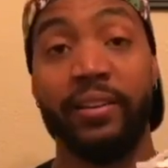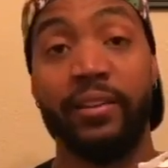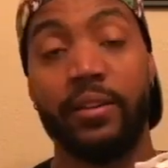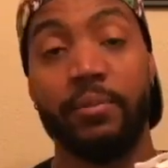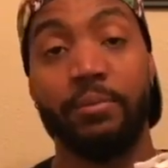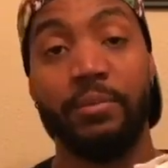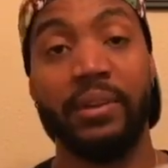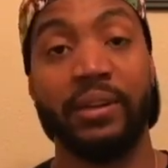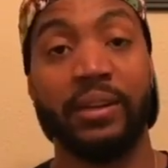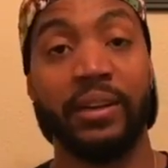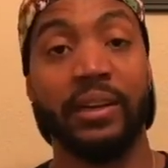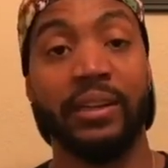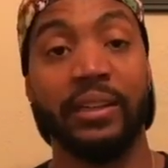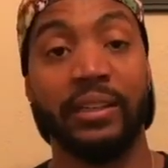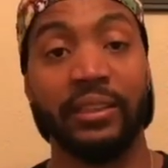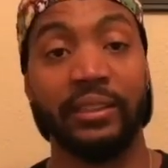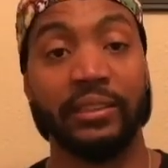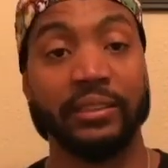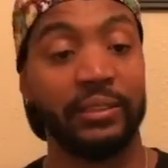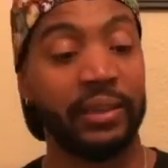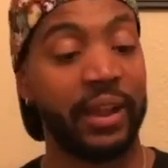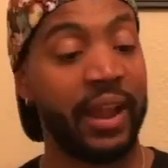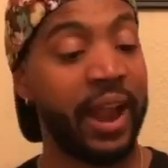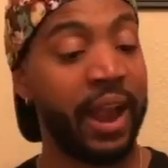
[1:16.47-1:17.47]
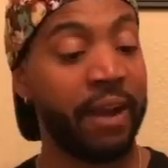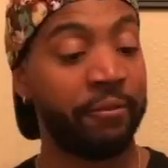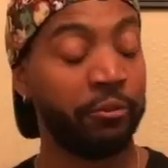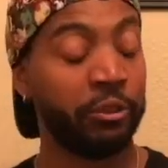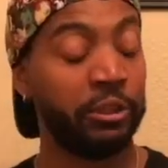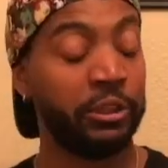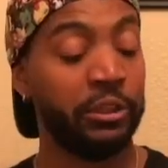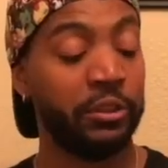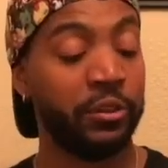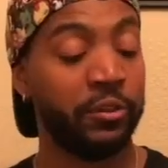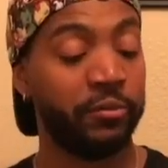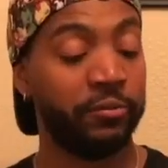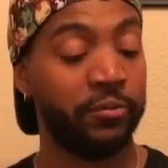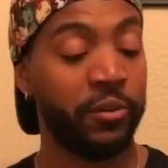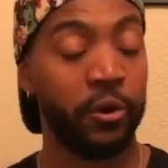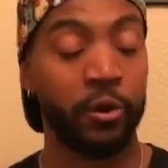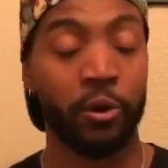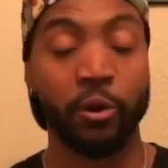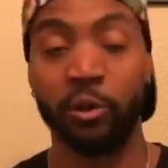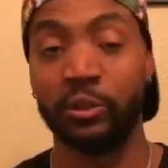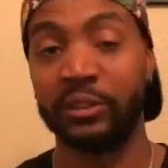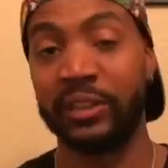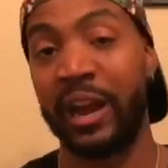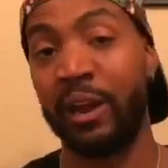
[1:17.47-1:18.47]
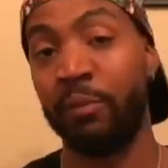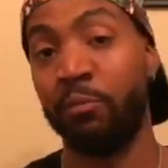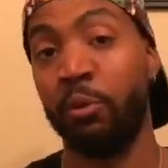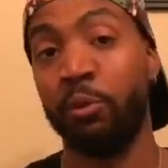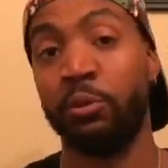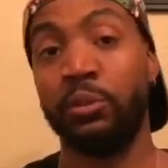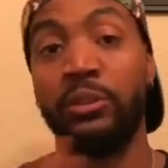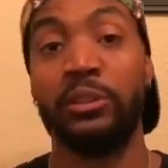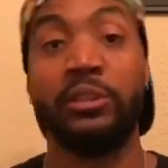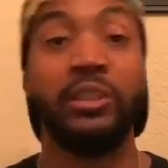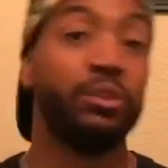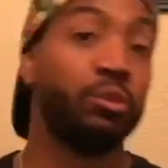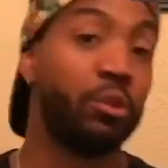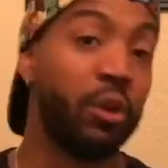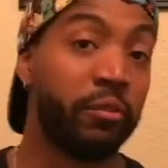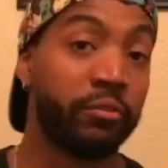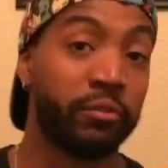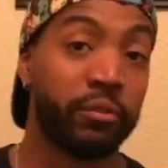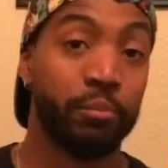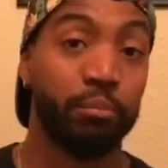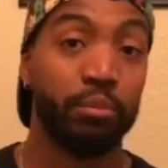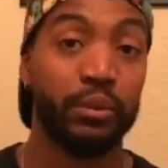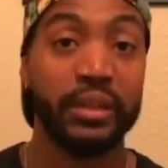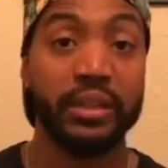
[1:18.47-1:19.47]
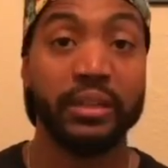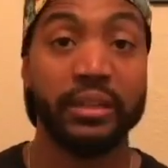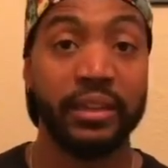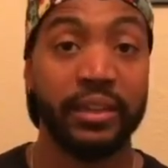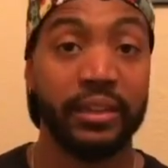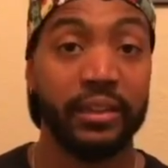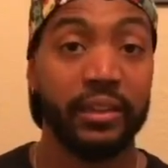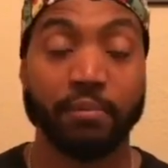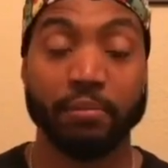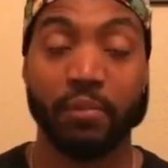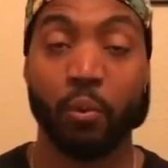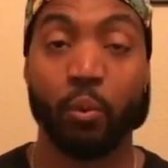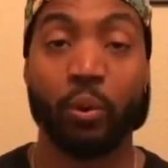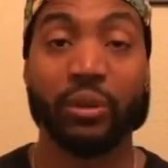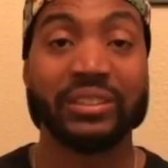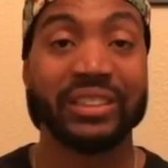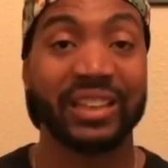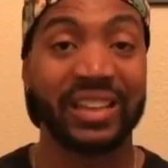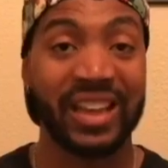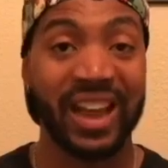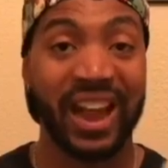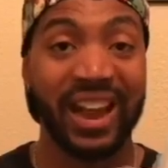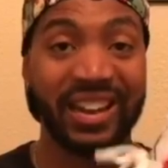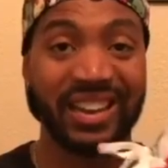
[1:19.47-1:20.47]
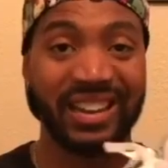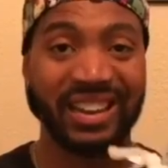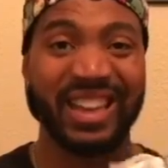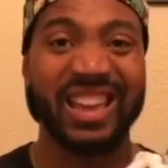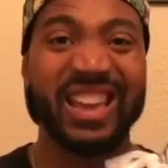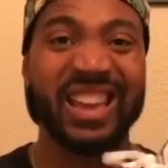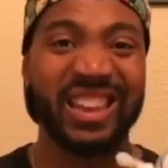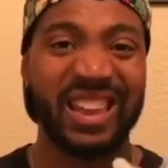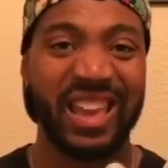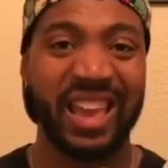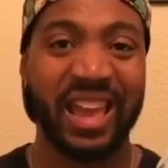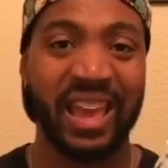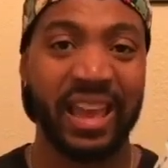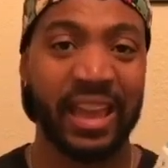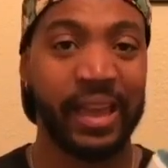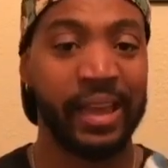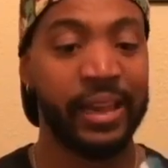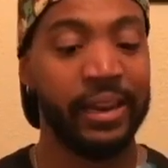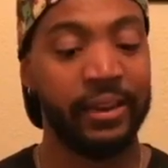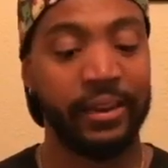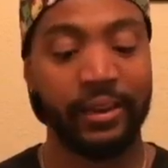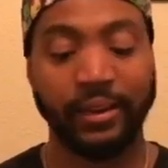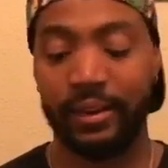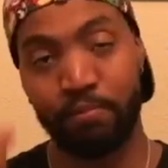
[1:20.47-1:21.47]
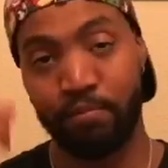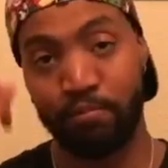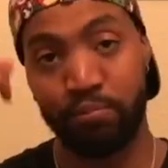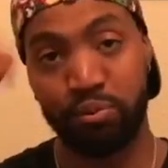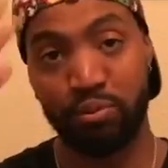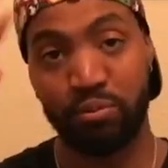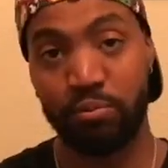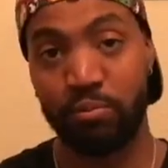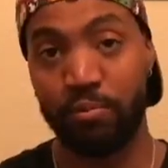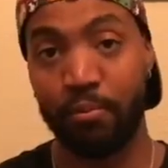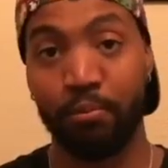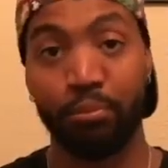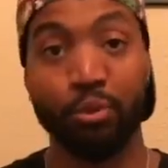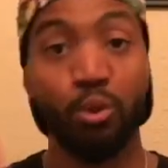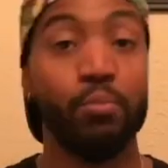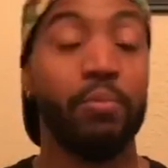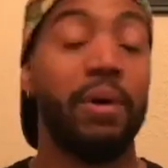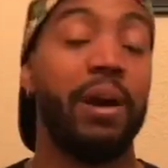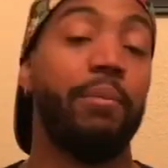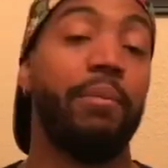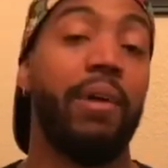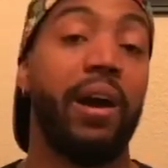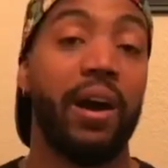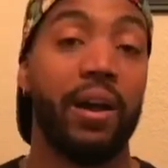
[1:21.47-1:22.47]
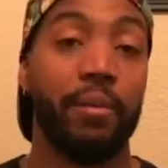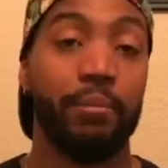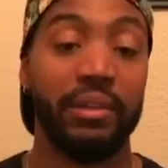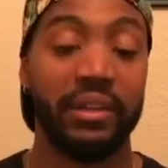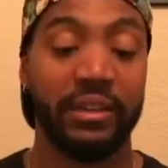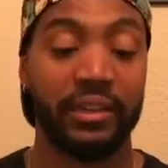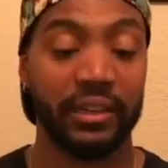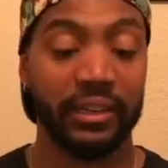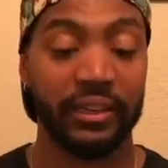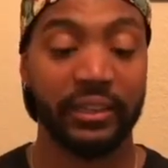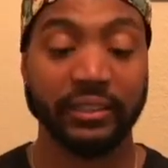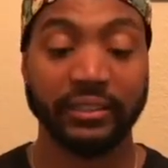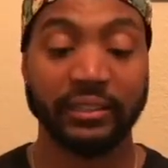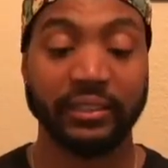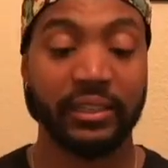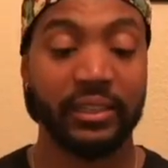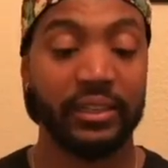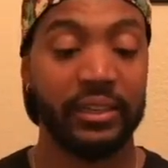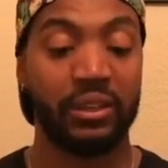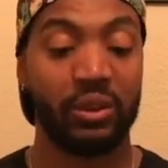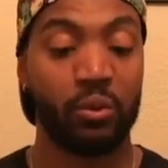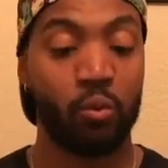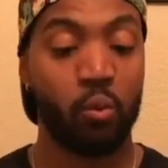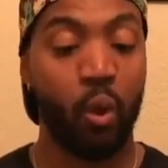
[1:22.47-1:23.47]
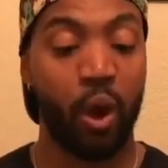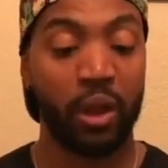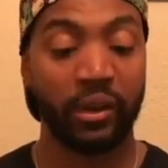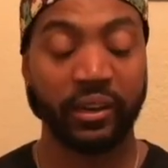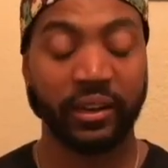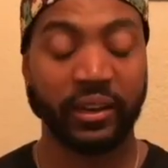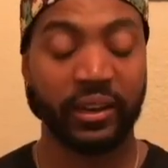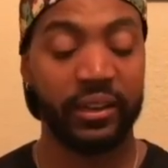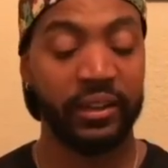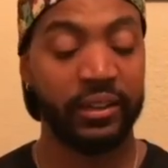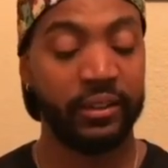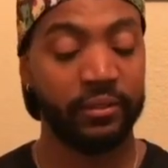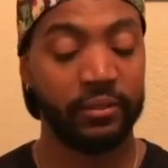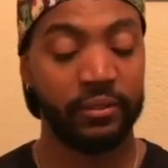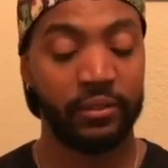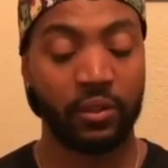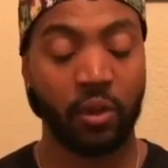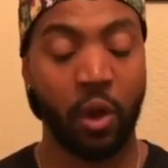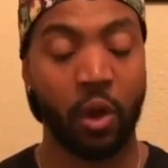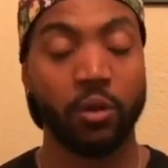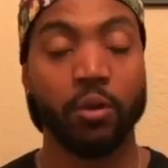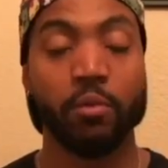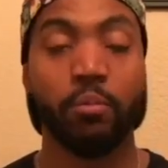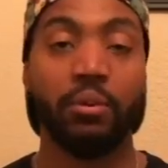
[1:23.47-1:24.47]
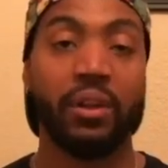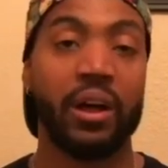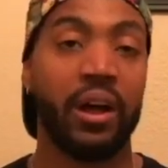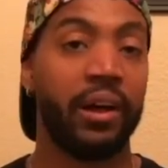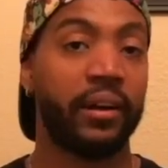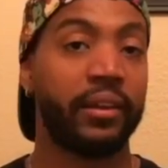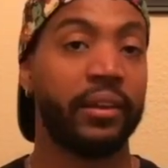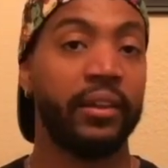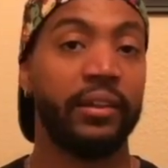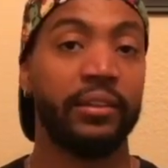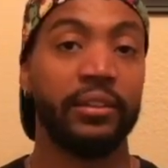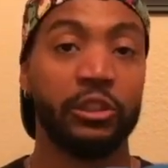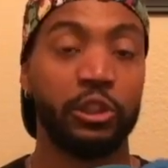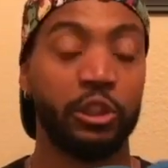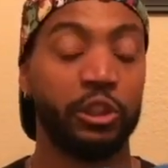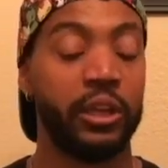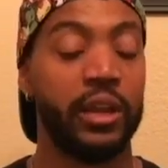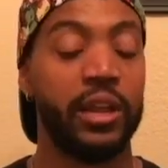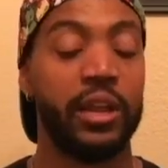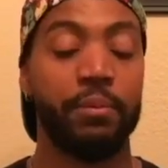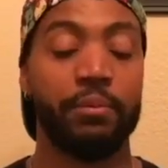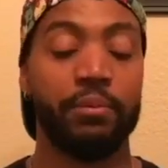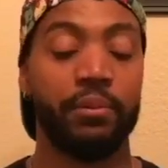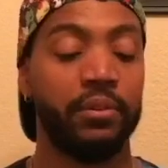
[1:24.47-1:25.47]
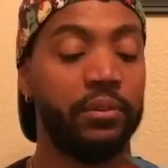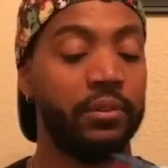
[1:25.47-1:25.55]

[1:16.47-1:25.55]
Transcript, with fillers: Because after seeing the photos, I wrote the sneaker off completely, but once I got it in hand, blew my mind because quality, color blocking, the shape,